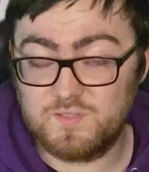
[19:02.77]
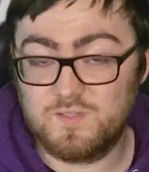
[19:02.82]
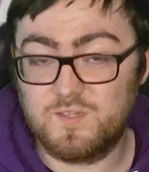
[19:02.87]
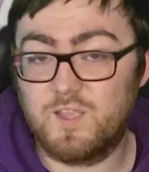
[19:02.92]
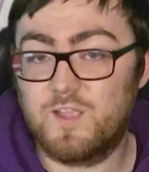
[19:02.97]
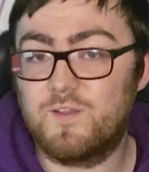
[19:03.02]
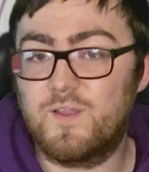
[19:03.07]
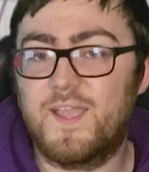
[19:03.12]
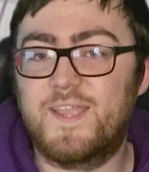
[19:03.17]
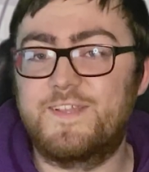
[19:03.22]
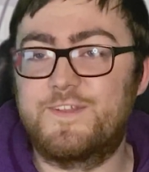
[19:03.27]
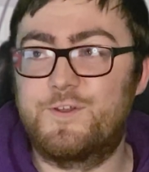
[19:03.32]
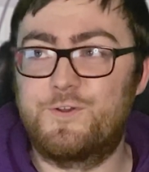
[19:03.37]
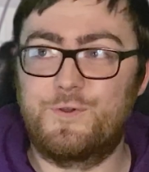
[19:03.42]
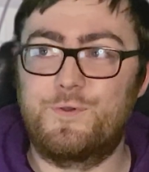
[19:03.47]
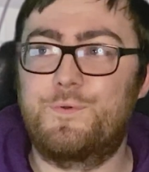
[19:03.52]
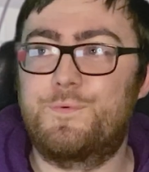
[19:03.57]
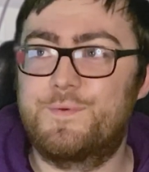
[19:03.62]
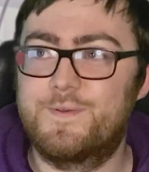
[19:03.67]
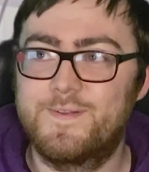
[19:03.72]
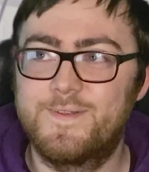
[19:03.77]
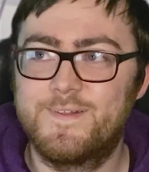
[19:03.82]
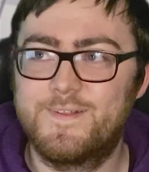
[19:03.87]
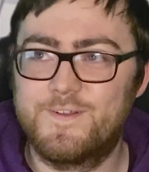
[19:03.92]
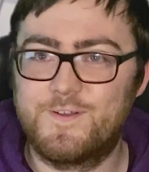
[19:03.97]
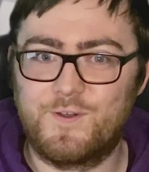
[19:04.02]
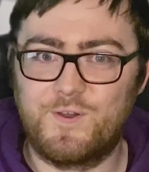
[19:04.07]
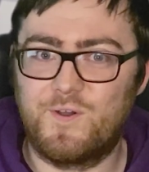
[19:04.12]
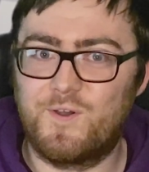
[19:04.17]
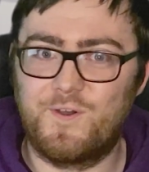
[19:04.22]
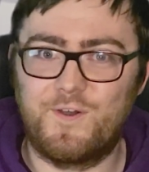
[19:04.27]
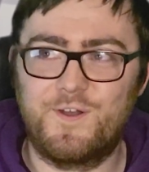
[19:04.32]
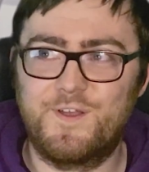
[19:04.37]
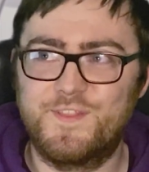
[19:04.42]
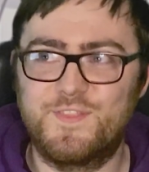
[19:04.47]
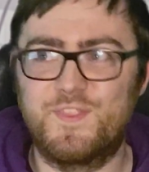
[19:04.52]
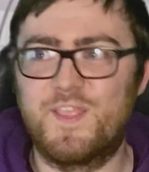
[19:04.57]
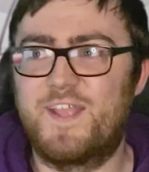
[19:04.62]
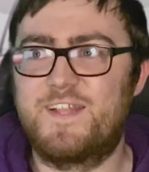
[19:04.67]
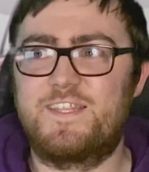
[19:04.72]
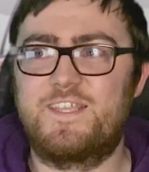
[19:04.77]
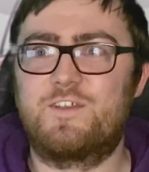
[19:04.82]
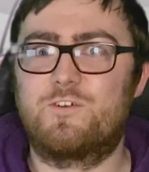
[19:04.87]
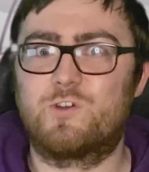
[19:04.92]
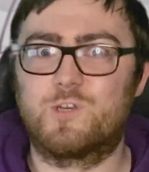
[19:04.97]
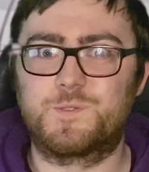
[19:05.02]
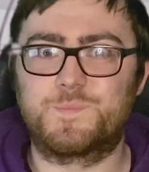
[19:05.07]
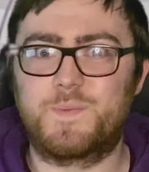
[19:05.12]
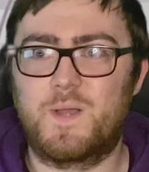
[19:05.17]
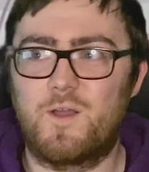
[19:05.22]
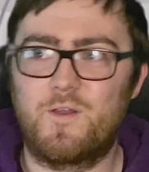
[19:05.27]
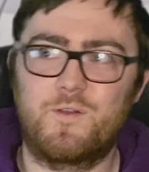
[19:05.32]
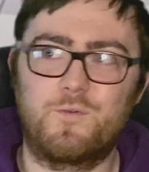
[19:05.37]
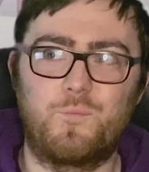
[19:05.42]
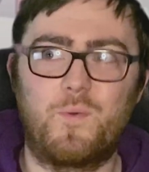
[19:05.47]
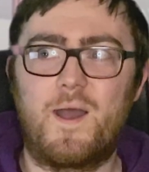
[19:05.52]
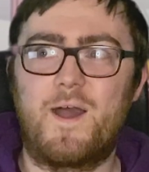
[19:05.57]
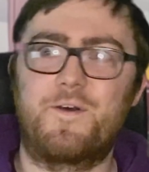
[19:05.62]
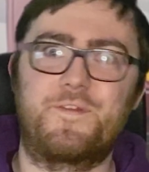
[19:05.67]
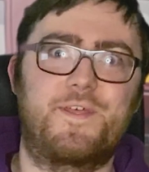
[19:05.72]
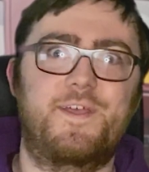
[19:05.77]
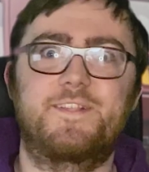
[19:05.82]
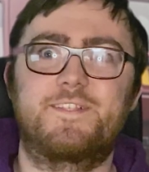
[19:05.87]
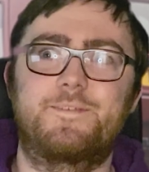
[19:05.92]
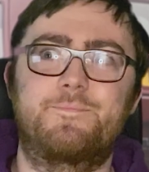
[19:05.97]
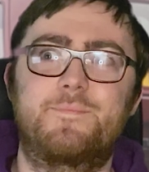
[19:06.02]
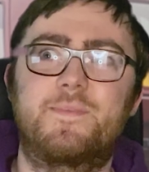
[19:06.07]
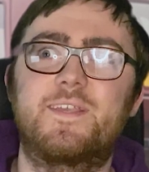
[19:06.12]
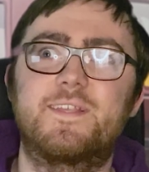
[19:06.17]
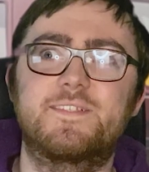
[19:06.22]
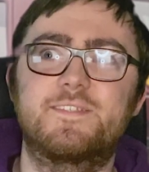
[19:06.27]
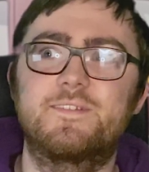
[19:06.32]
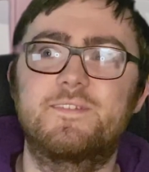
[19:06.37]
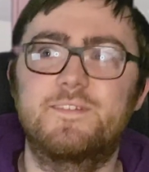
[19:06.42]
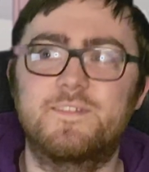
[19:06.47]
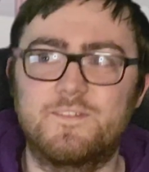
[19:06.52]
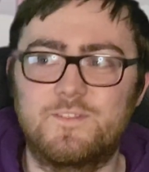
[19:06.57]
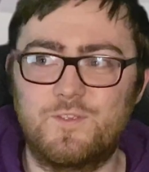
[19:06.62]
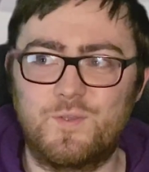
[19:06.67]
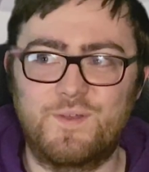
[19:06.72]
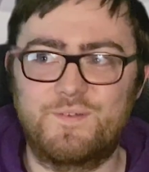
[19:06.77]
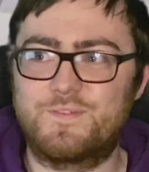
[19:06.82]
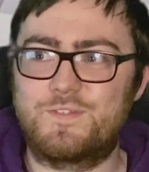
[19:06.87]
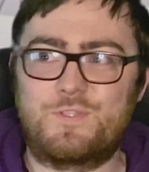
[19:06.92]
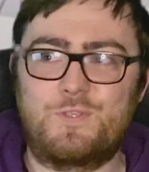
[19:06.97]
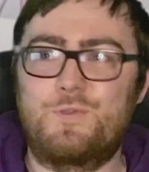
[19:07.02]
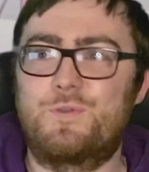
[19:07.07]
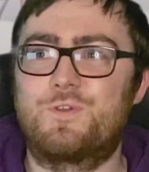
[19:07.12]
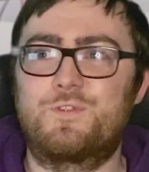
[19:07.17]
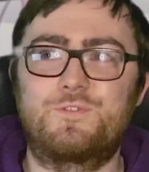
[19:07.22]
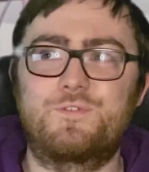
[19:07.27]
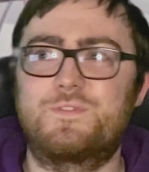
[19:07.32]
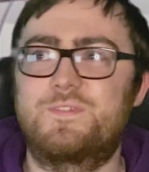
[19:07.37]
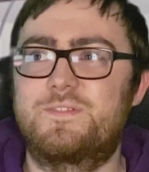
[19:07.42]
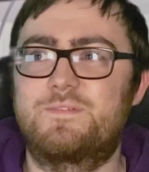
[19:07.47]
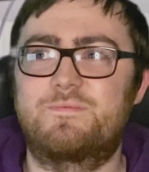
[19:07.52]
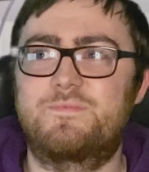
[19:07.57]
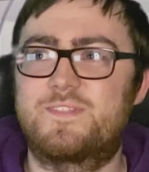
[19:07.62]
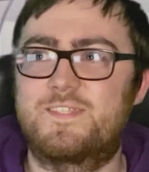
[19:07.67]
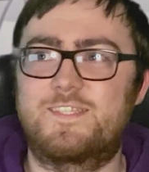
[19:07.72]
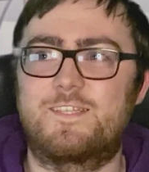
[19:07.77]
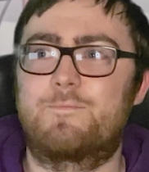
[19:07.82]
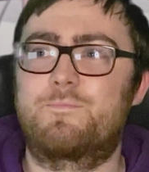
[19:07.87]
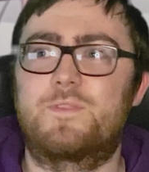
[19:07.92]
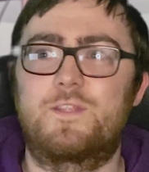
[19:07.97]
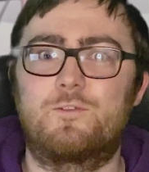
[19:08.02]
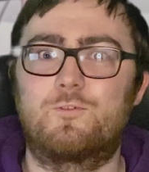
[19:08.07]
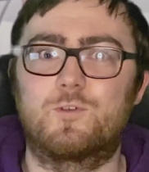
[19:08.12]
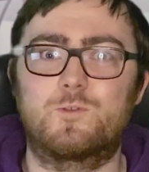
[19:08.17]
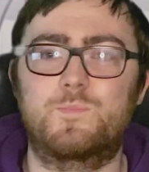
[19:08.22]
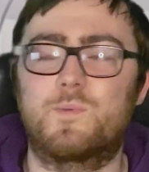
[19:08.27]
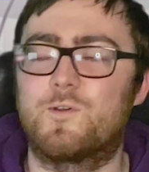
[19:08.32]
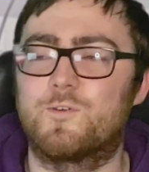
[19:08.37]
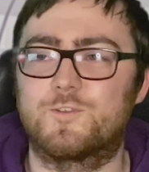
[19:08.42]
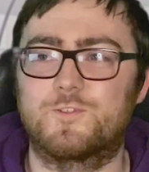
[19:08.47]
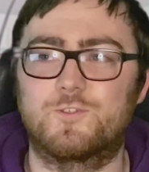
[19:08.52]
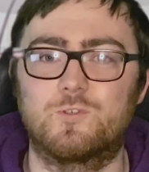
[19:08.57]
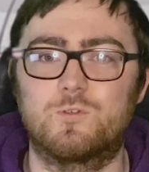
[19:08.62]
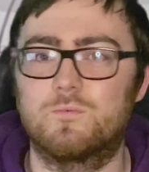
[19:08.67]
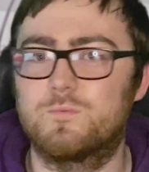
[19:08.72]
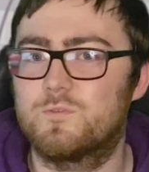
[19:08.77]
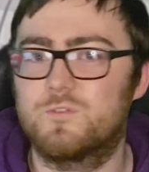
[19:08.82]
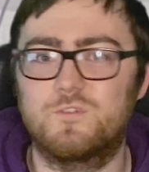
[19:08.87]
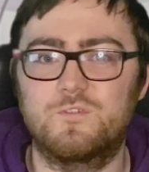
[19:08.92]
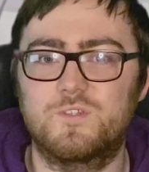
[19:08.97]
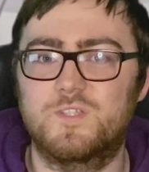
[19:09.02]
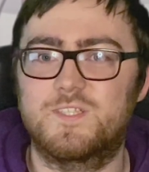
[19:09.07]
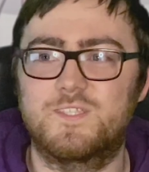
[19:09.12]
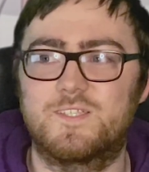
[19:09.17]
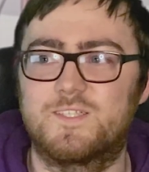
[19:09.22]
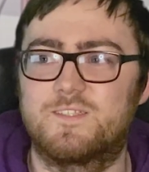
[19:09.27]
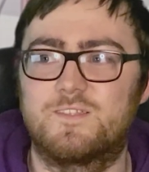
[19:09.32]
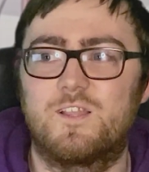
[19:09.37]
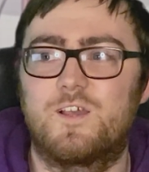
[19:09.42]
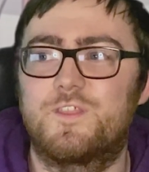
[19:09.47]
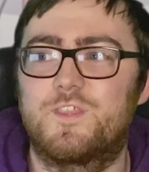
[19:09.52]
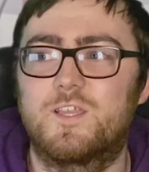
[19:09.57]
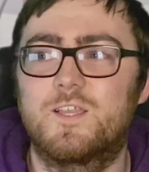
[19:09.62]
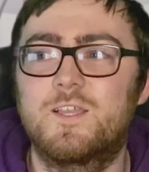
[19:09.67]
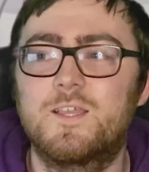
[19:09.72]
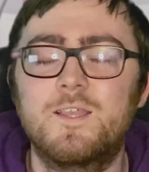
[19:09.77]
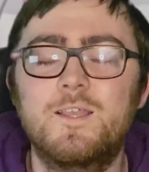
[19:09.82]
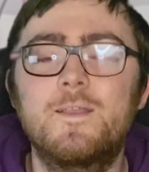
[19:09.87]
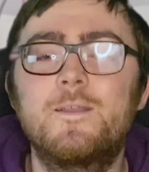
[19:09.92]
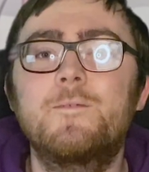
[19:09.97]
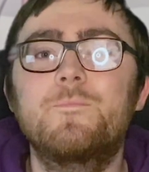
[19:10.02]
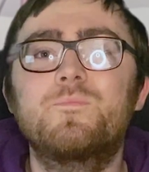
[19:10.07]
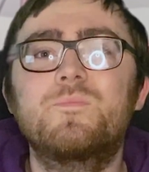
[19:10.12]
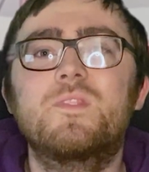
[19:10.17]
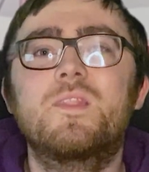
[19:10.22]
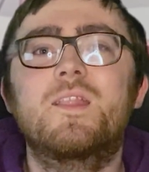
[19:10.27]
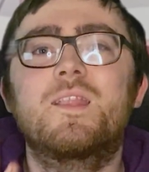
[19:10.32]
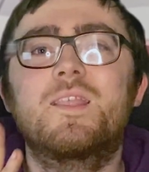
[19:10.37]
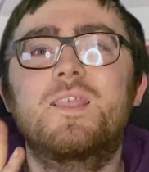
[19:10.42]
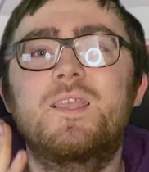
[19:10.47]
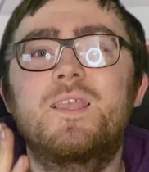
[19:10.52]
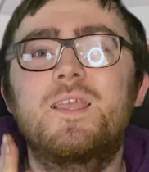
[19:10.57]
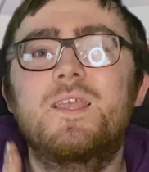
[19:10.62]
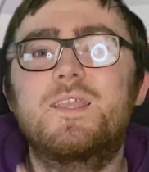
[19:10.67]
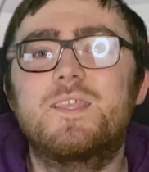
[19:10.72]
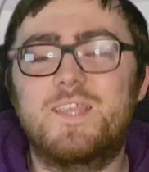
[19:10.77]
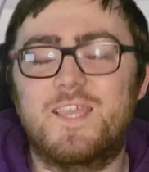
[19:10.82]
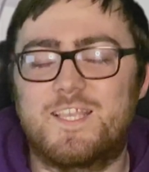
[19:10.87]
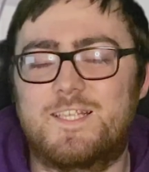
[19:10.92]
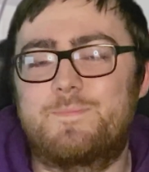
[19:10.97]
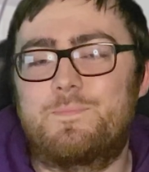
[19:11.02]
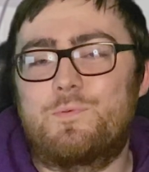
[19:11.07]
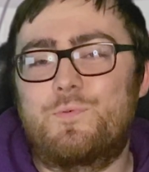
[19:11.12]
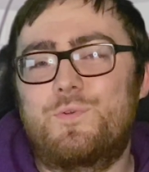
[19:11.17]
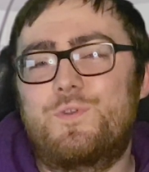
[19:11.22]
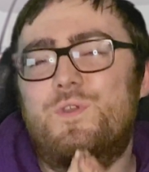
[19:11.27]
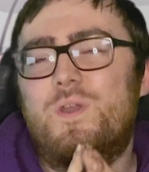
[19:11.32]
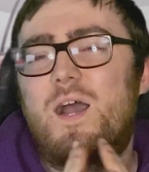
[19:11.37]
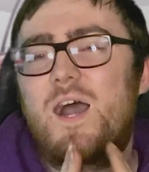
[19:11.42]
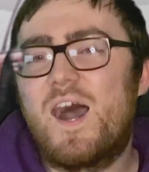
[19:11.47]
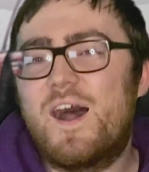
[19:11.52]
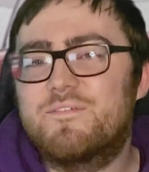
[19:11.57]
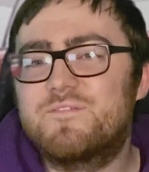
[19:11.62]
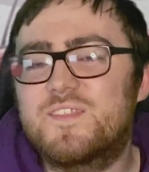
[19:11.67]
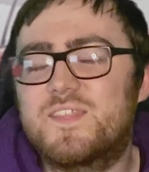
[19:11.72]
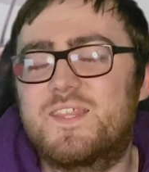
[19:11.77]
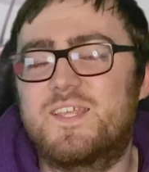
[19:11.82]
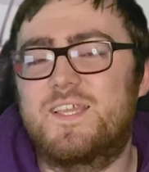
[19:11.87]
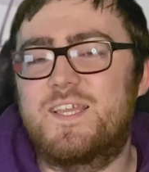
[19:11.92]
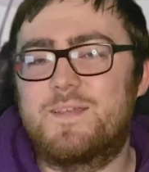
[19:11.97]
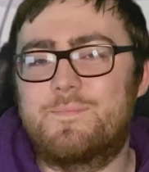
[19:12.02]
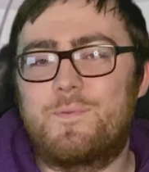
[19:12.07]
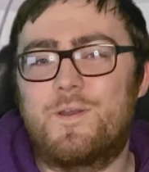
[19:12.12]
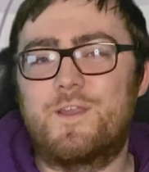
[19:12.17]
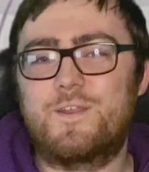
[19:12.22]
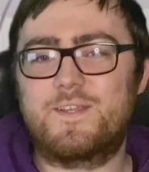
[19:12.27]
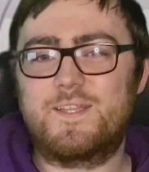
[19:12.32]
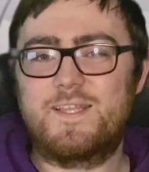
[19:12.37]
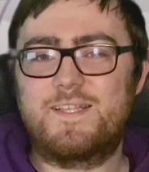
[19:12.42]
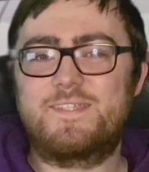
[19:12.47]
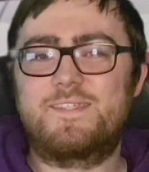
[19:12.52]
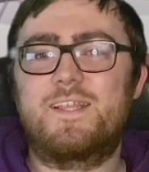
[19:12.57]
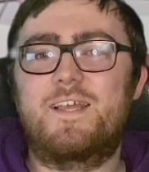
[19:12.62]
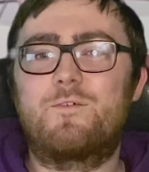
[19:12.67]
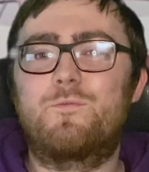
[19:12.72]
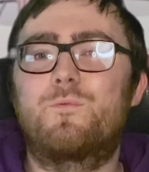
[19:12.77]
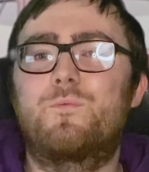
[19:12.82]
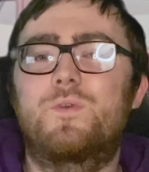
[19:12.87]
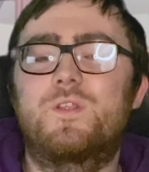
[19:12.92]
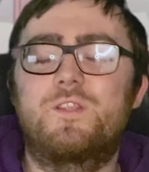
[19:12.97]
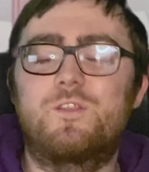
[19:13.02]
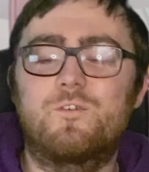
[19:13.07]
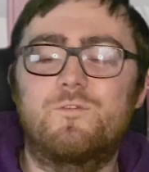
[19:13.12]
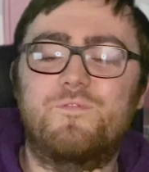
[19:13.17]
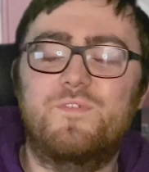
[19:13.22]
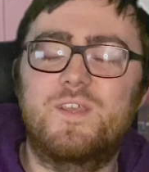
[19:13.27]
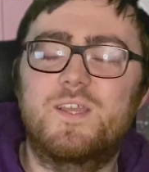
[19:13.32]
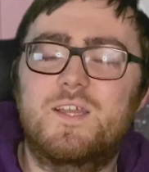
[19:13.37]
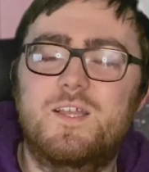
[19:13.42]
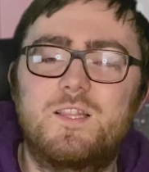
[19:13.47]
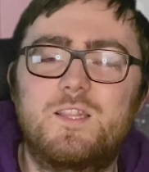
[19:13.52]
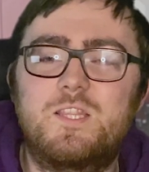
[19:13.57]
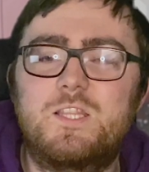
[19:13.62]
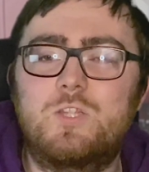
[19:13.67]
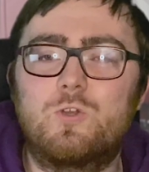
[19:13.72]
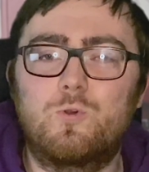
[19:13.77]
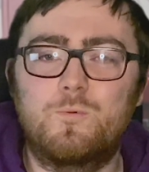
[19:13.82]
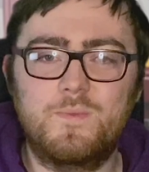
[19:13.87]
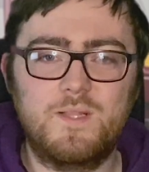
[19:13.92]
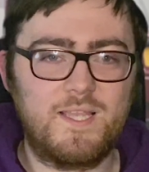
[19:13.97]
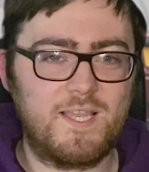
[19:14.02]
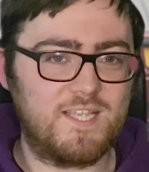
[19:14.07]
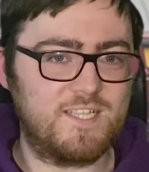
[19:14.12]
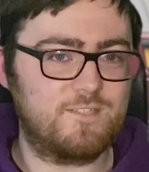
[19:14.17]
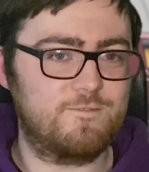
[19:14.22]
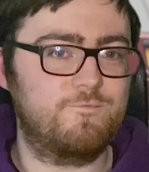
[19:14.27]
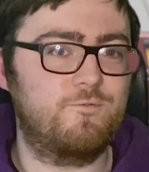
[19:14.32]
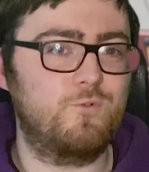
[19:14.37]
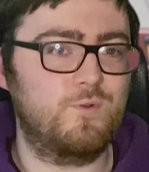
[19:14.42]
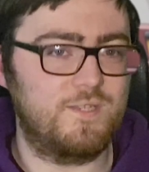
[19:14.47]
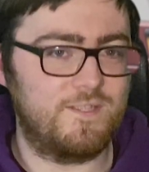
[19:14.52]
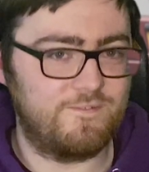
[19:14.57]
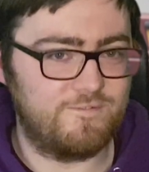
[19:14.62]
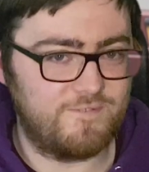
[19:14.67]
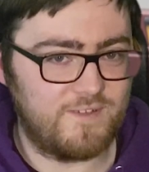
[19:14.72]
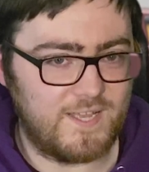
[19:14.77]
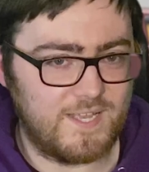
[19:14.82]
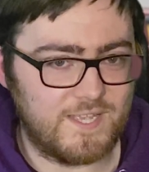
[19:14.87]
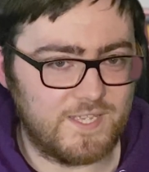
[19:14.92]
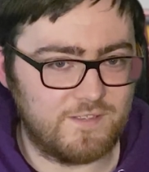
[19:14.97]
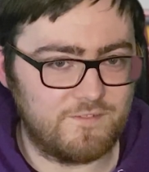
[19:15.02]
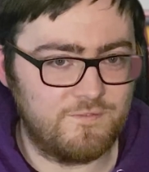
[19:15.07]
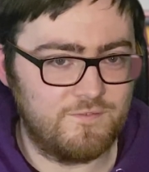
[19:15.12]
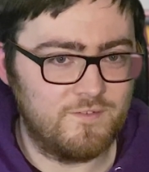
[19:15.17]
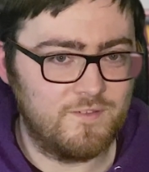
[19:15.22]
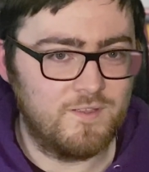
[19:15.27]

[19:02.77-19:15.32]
Now I know, 90 horsepower, wow, that's amazing. You have a 200 and something horsepower Subaru, this is nothing. Yes, but what you have to think about is that when your vehicle normally has 45